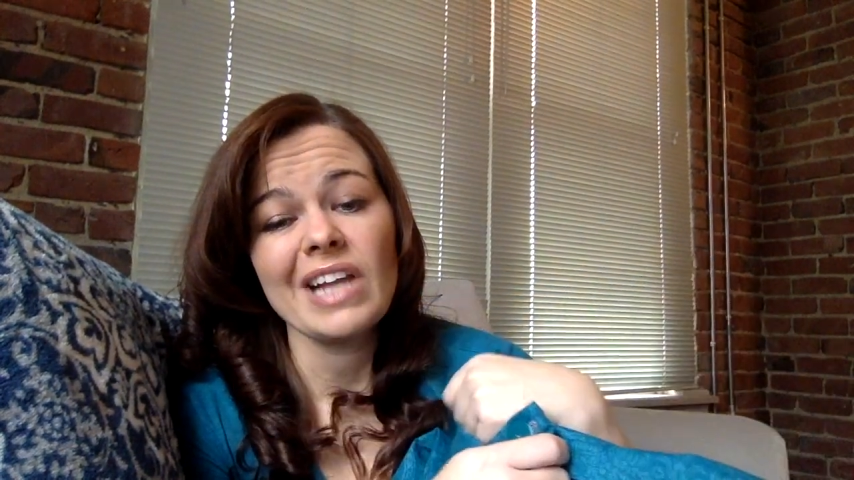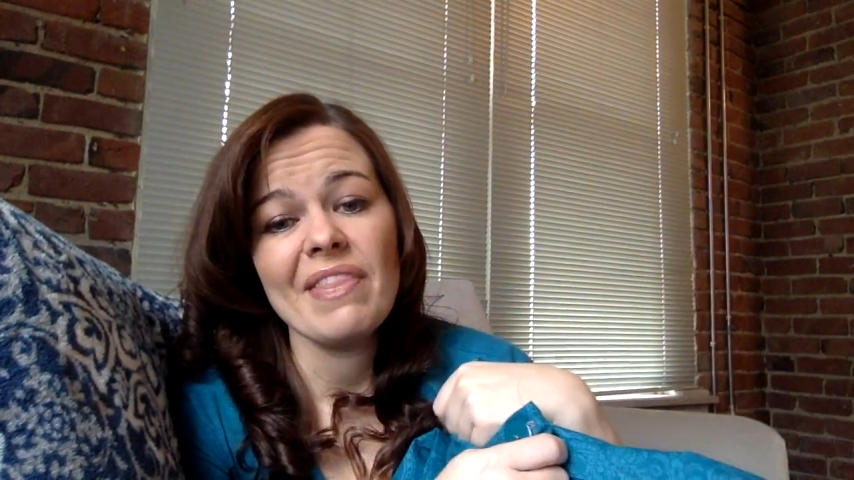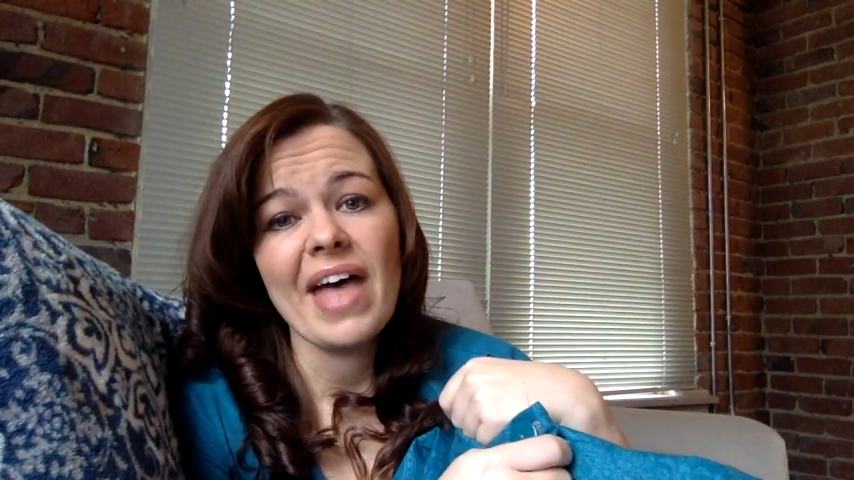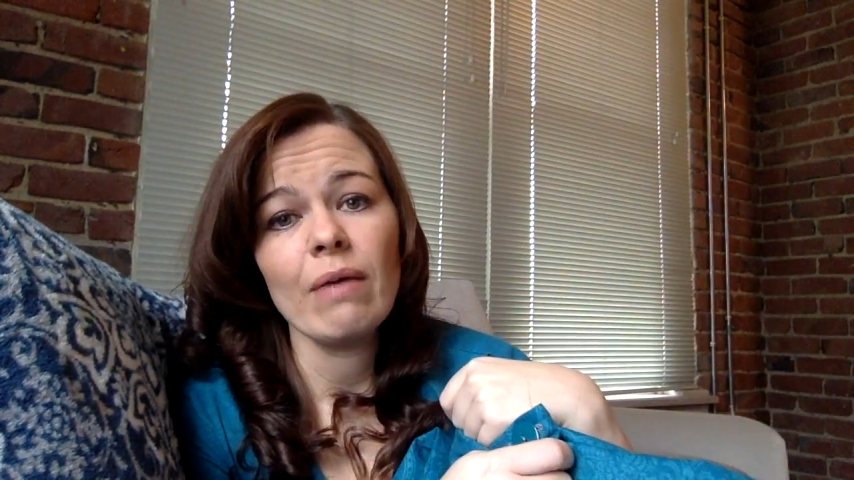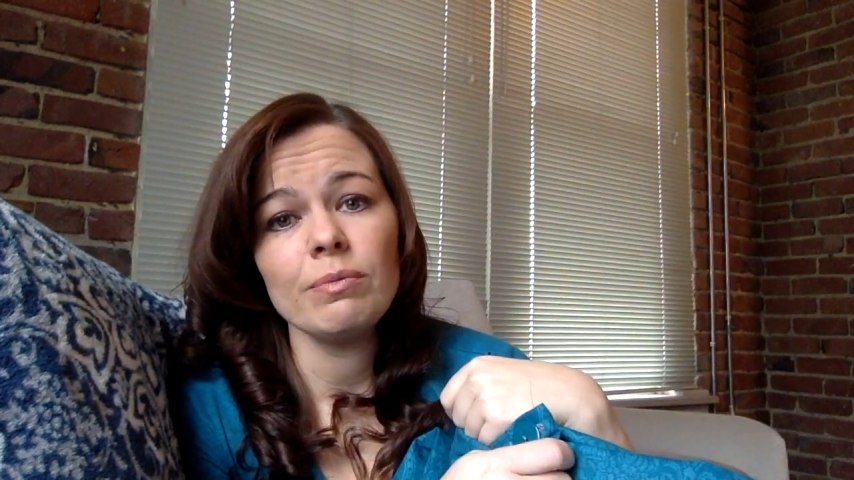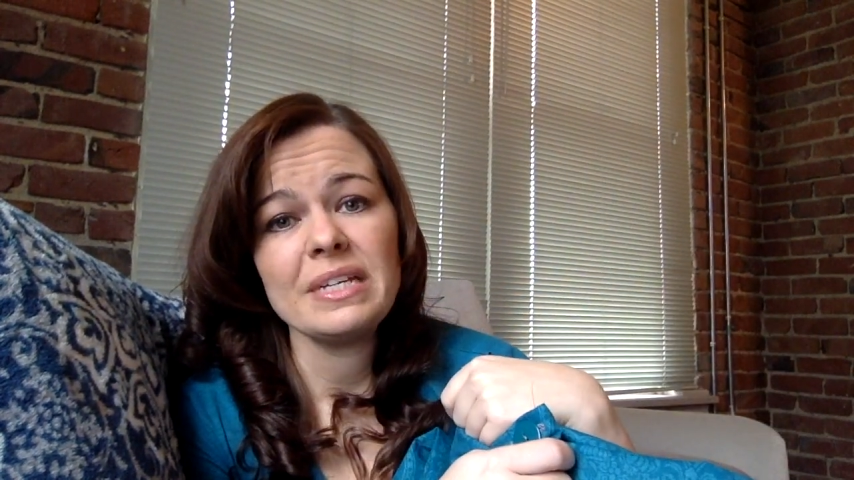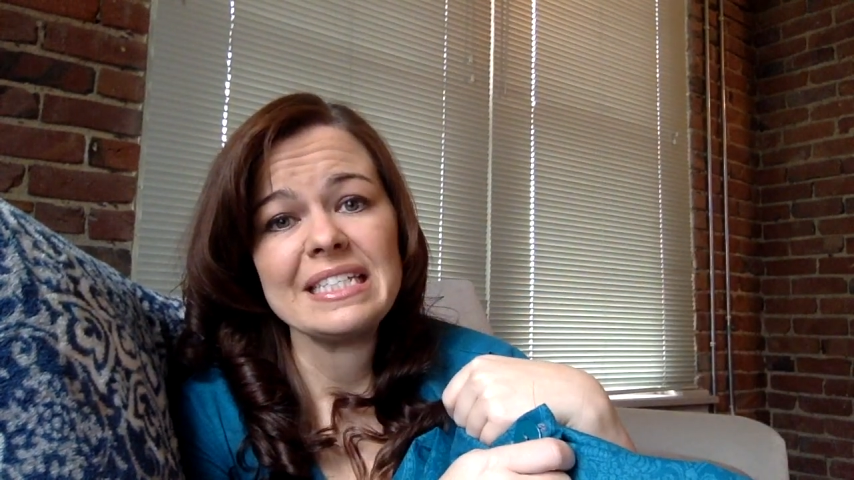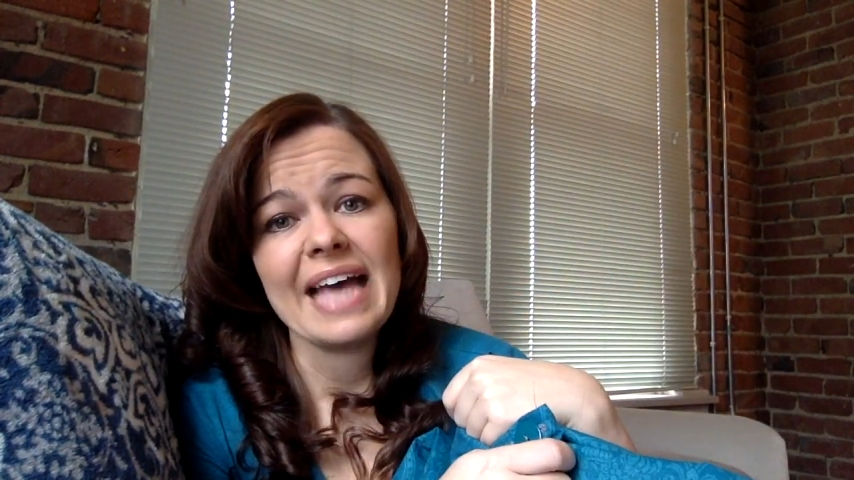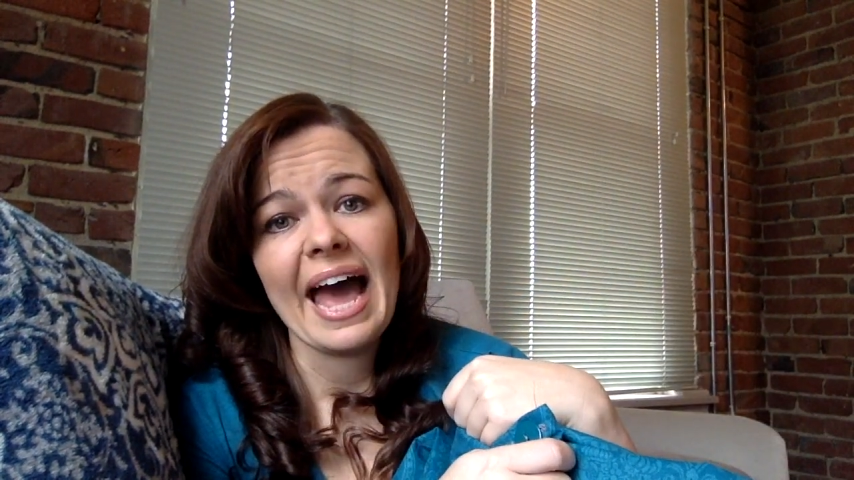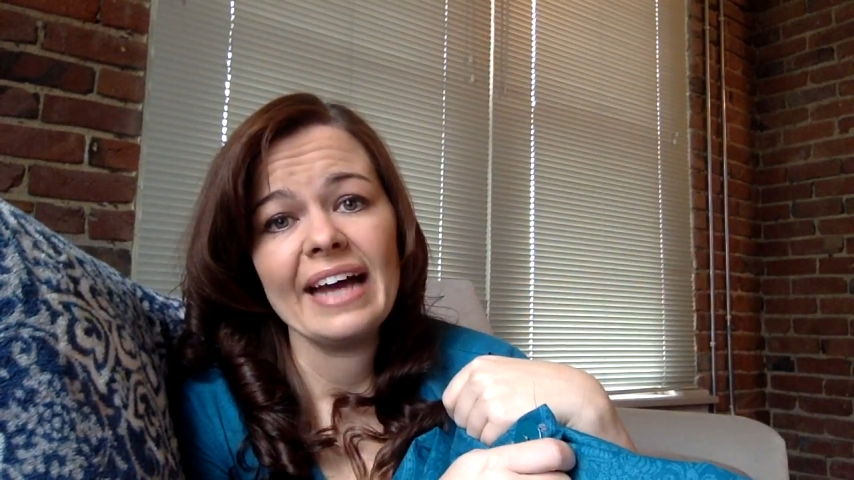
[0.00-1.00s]
and that would be
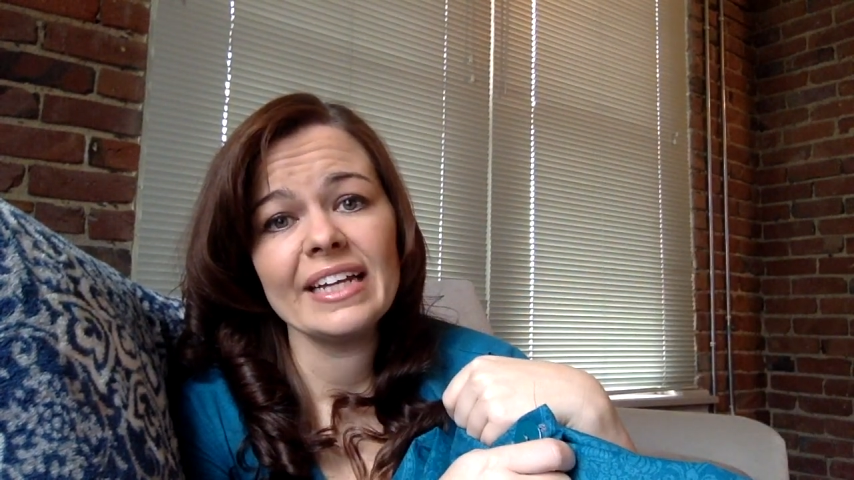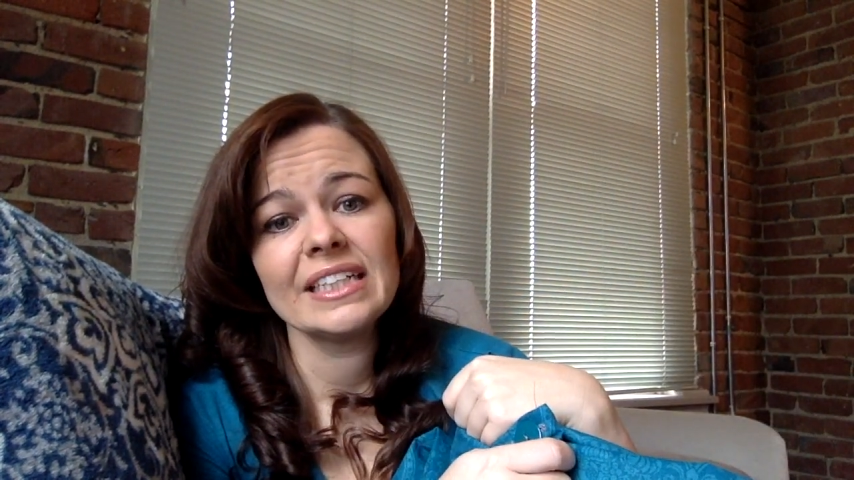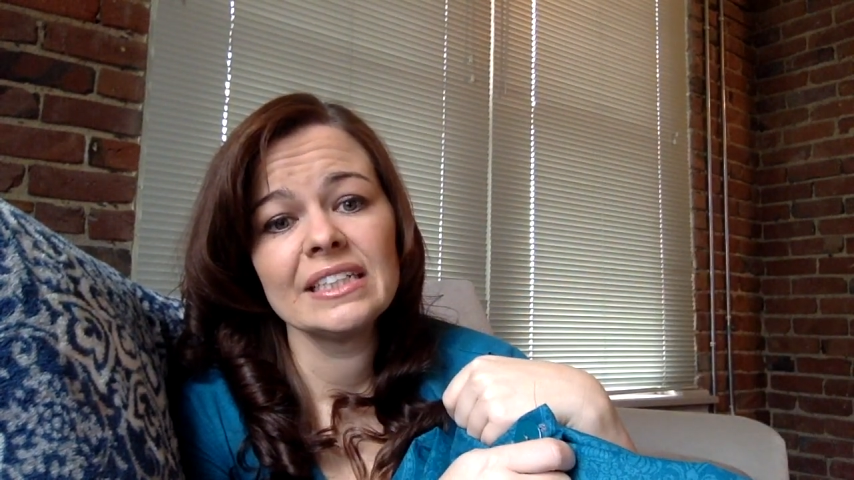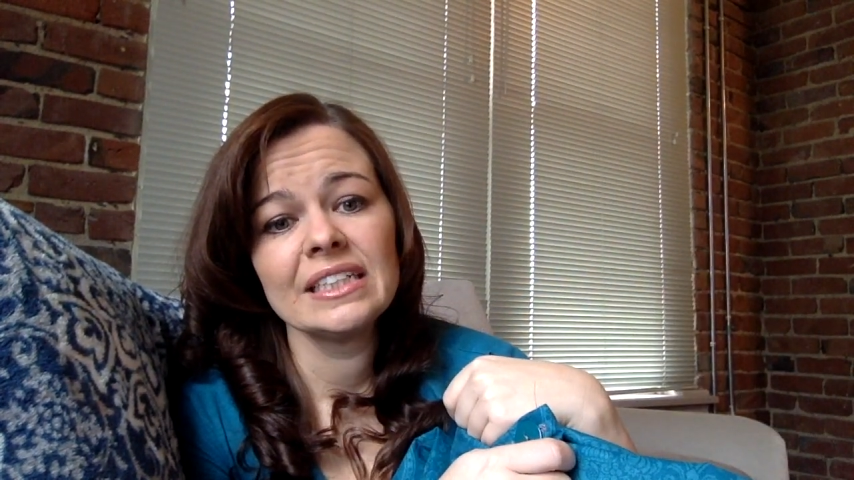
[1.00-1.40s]
sad.